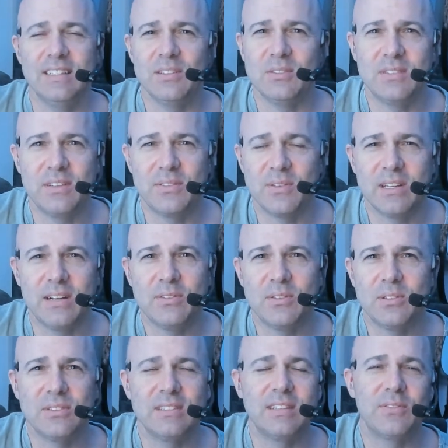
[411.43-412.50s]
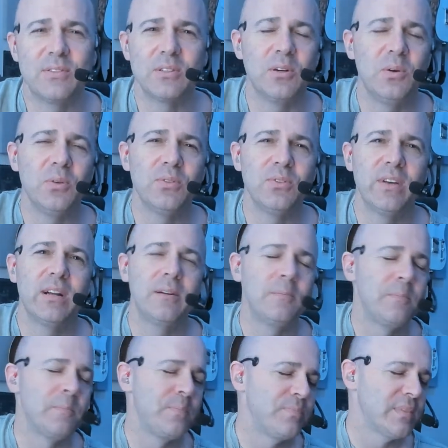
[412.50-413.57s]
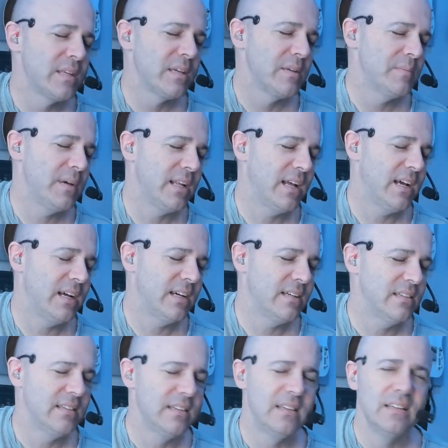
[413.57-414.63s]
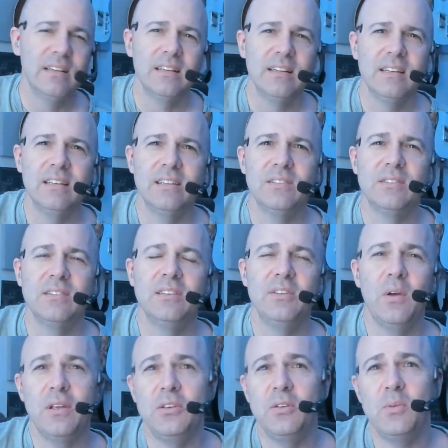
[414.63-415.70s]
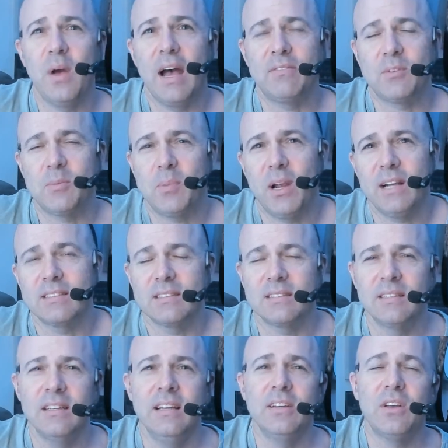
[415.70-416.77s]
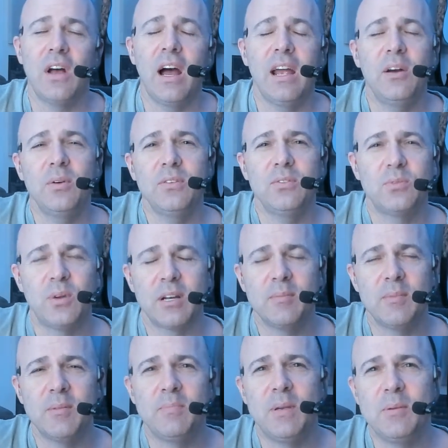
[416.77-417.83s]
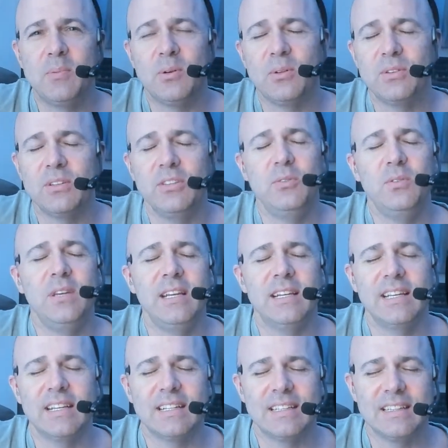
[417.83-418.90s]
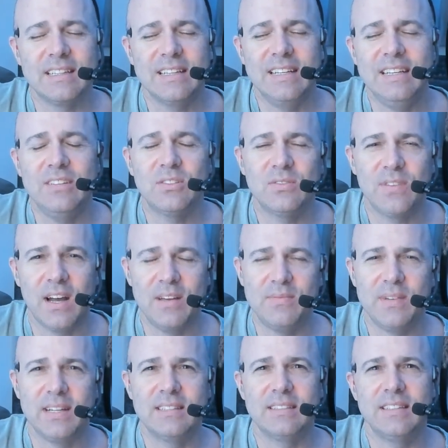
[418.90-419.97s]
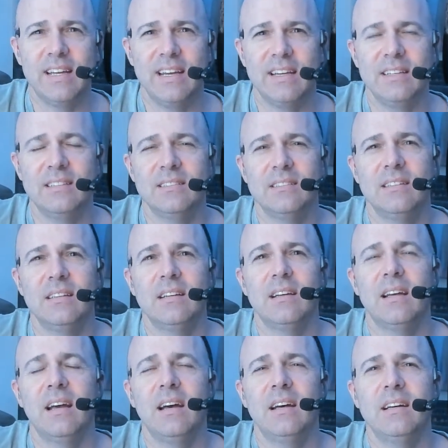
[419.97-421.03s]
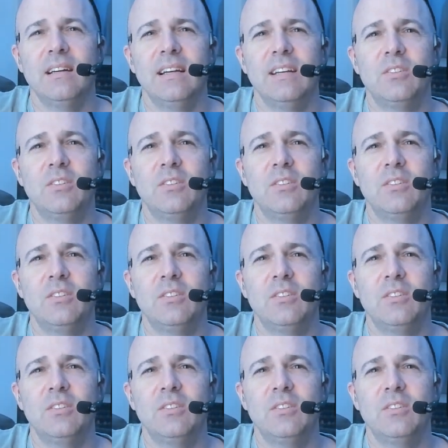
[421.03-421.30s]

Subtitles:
different goals there. But, you have to practice. I always recommend people, you need to get at least 5 minutes a day. It's